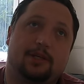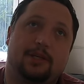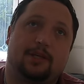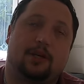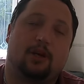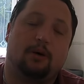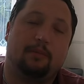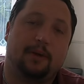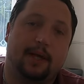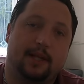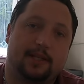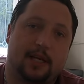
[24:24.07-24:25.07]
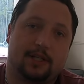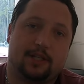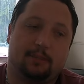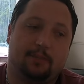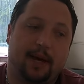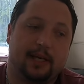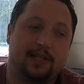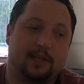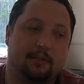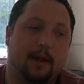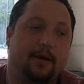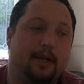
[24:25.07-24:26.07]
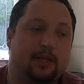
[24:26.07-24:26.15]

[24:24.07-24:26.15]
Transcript: it's a company that's actually based in America.